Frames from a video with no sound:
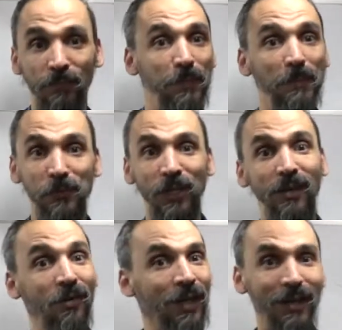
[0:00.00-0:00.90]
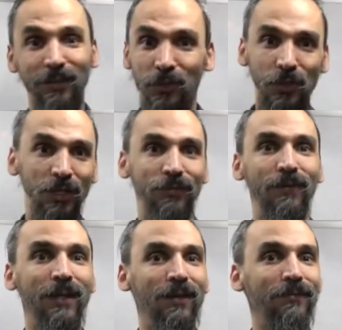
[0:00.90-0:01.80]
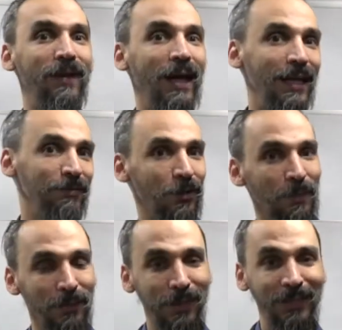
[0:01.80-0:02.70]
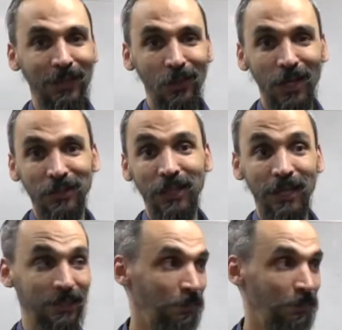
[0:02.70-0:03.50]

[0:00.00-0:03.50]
If people say, okay, you charge $5 or maybe $10 less,